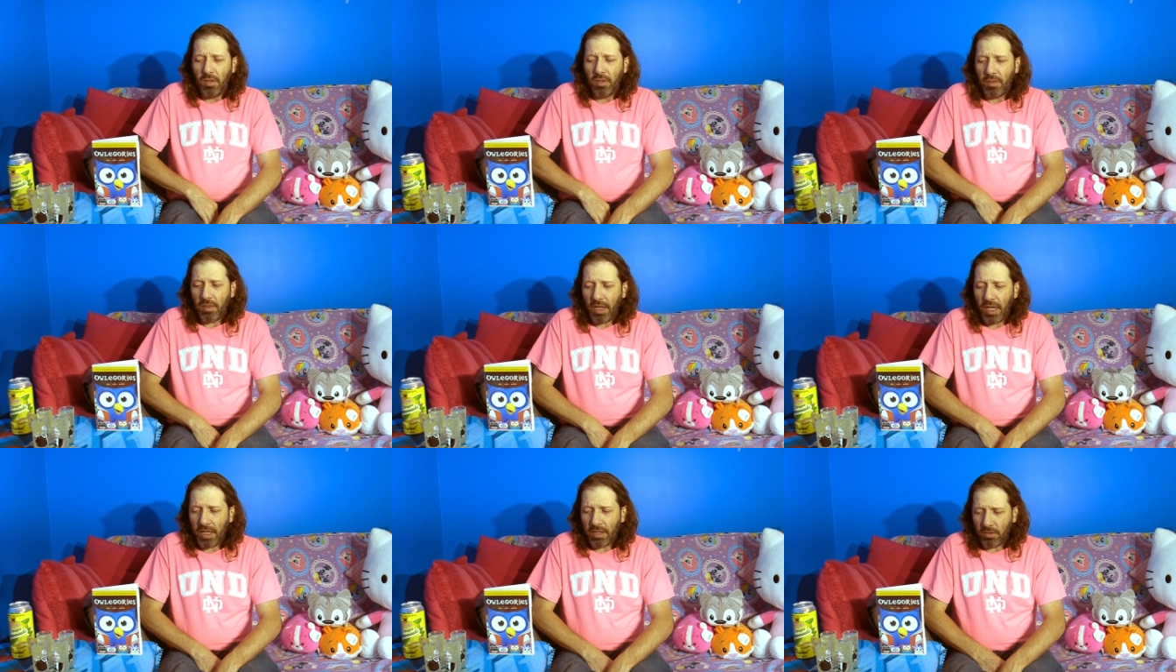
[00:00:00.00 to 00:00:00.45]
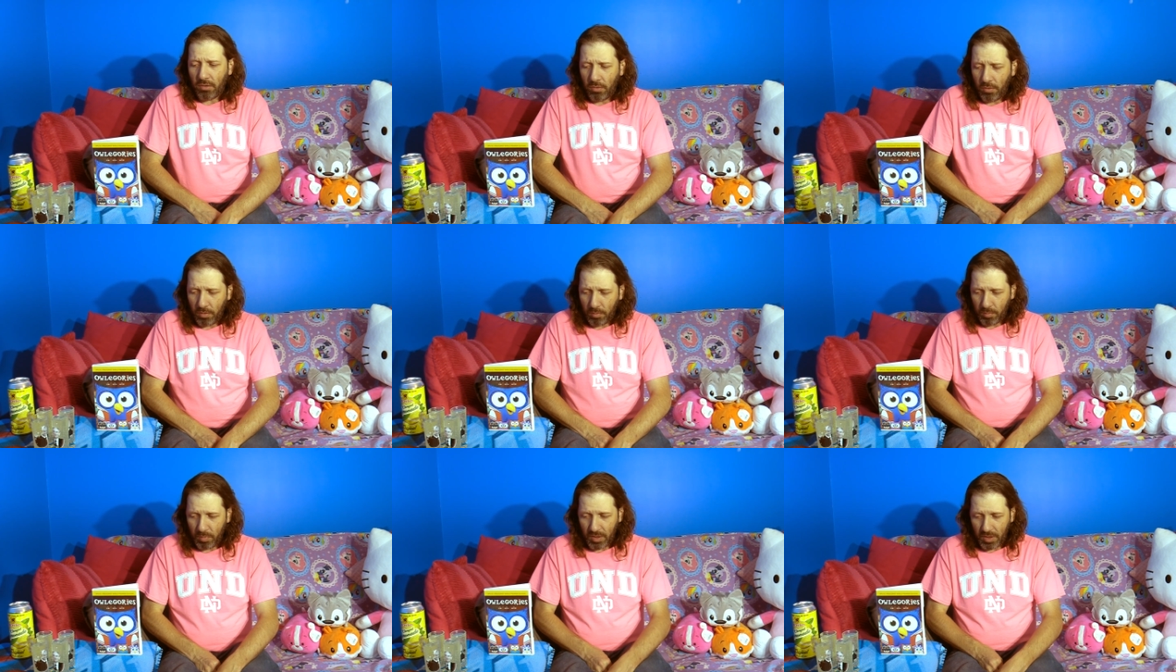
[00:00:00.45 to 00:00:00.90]
that
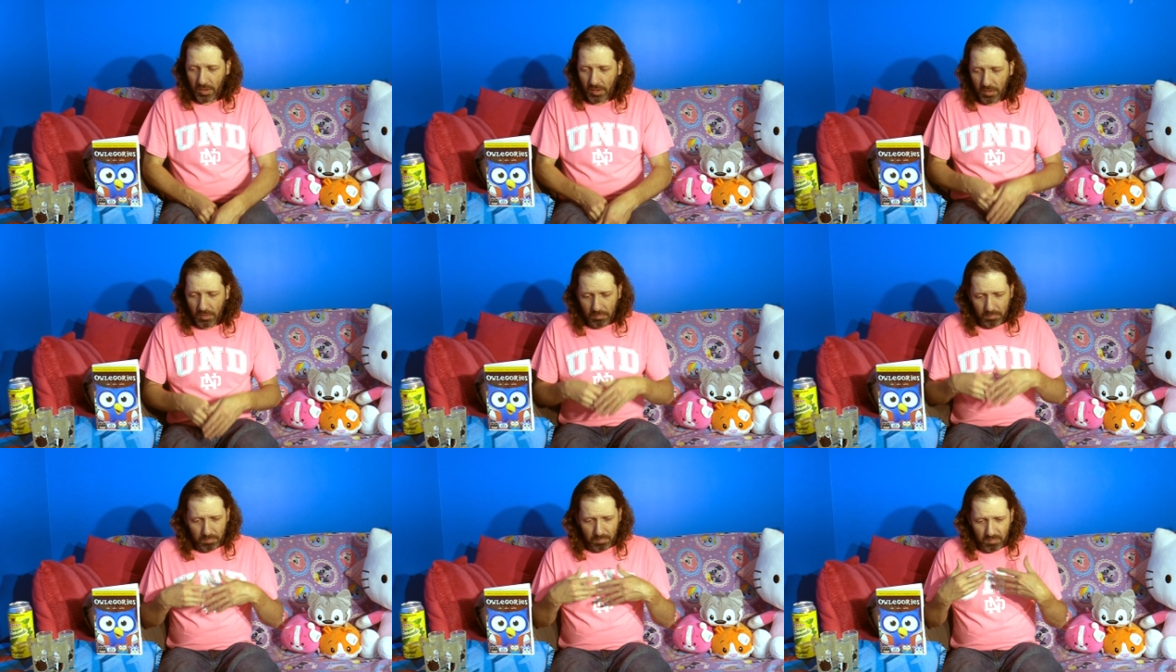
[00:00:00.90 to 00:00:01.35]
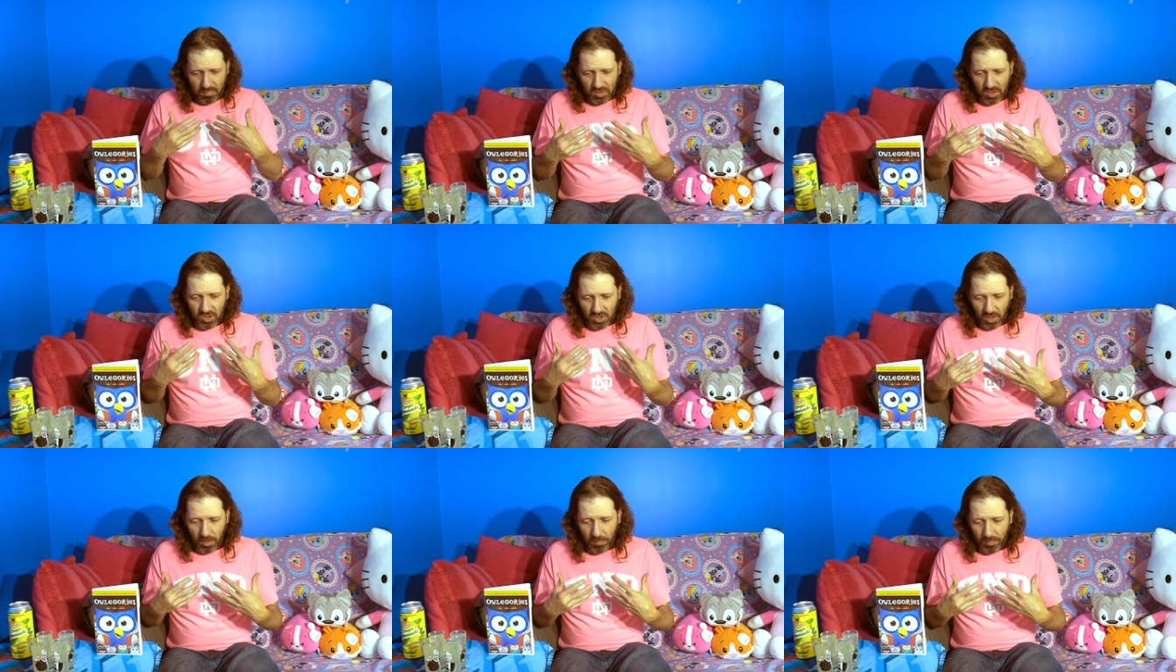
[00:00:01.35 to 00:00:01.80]
could be
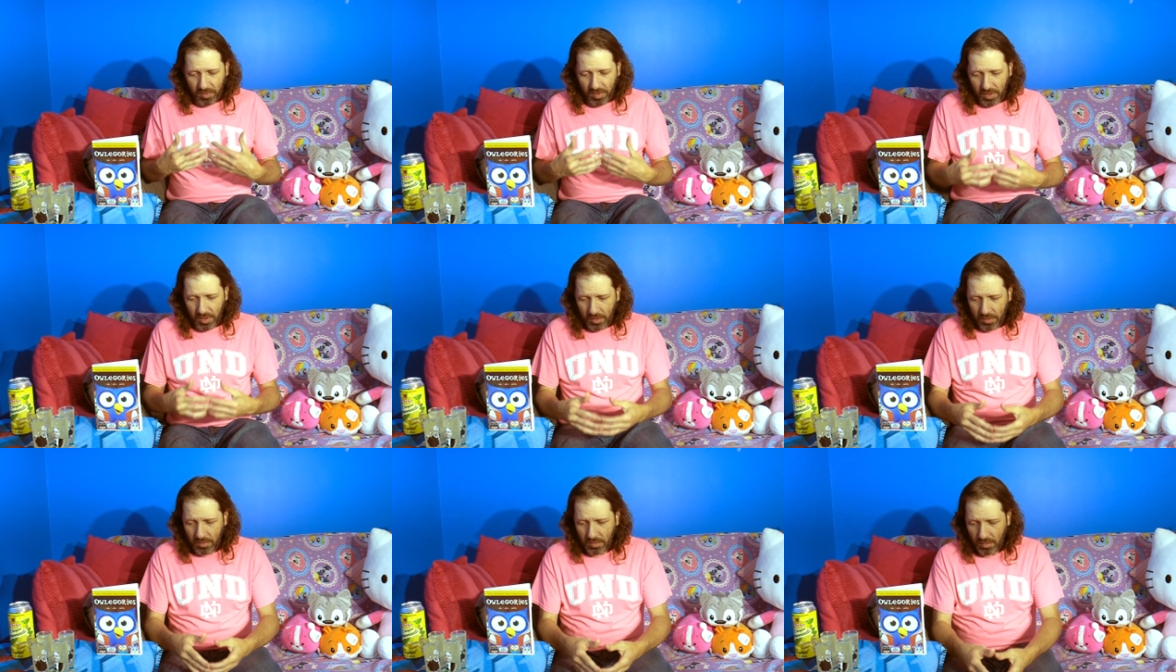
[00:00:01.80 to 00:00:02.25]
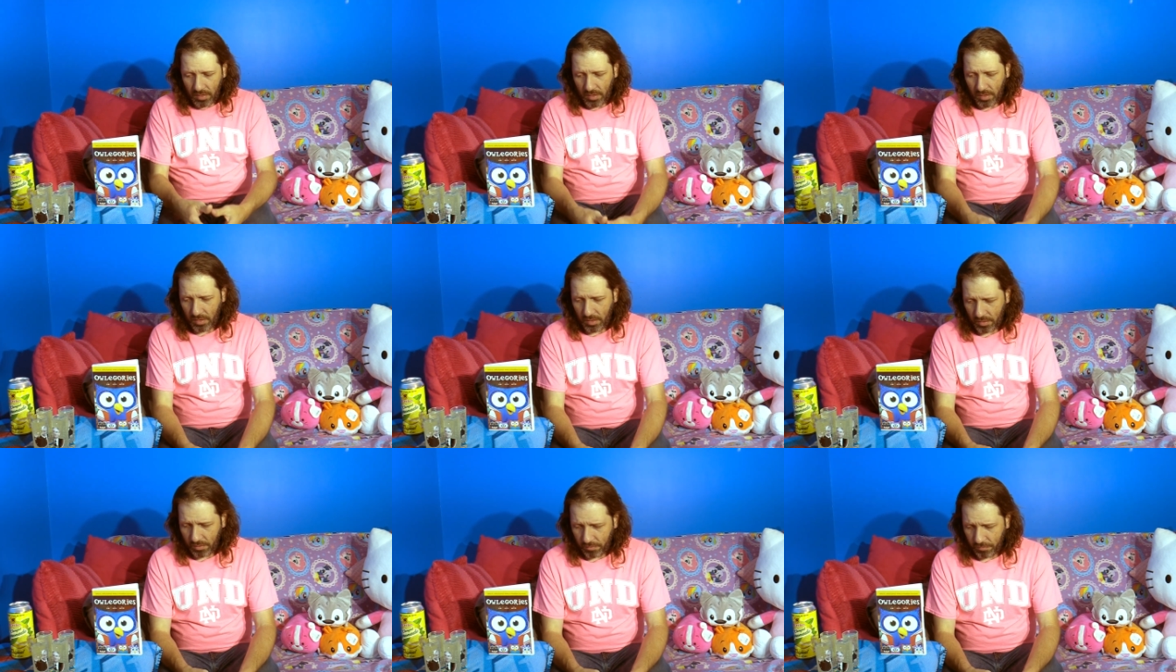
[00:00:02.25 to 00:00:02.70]
something
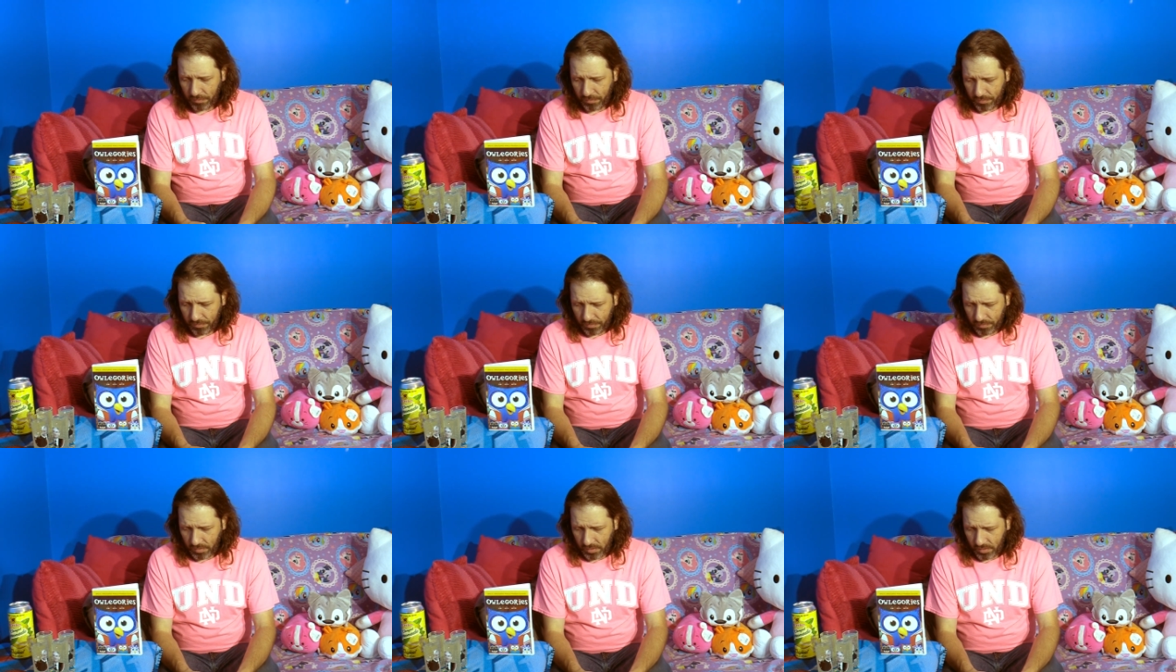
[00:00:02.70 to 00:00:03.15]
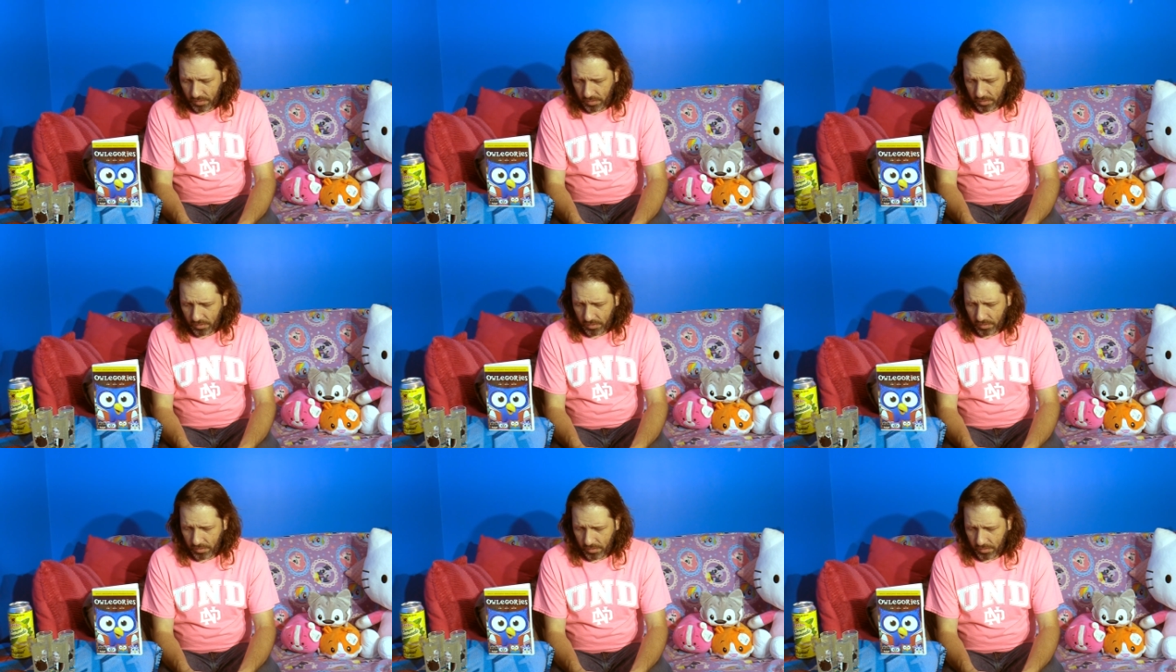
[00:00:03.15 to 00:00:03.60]
of
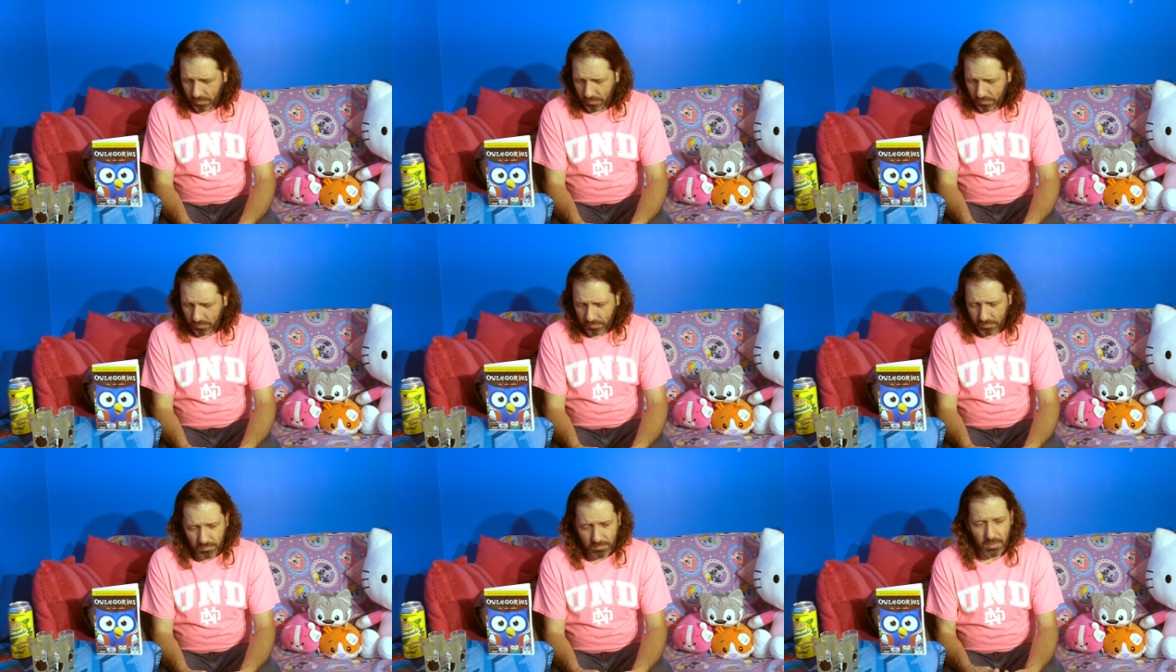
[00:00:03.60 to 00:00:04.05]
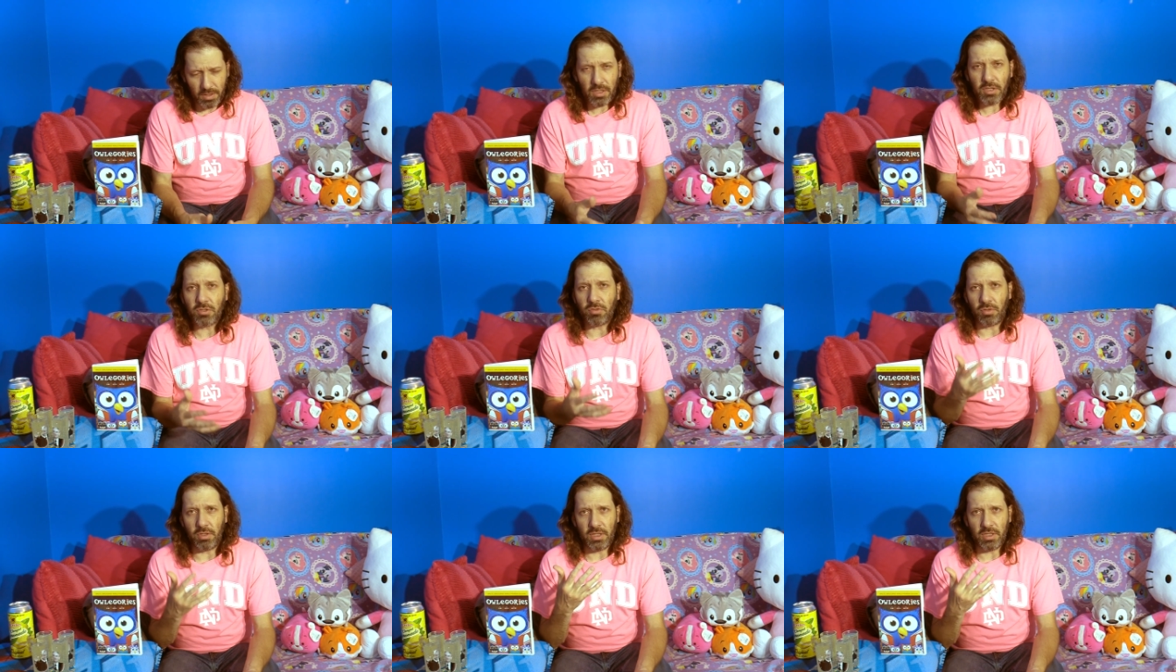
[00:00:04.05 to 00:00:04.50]
of
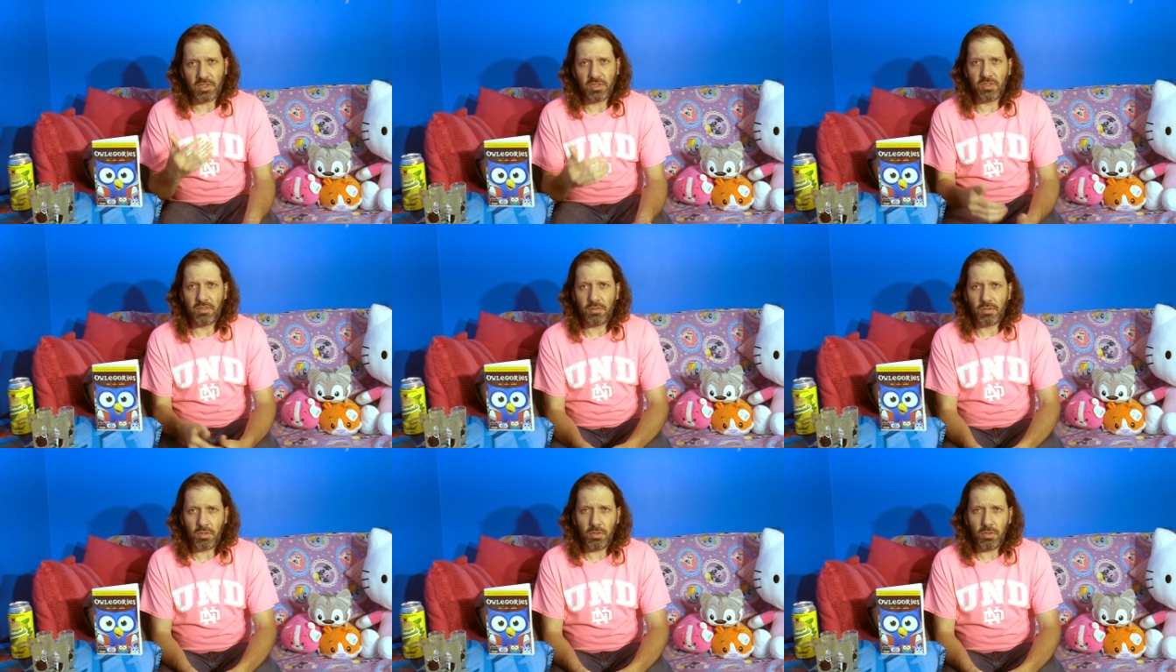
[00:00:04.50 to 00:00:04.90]
interest.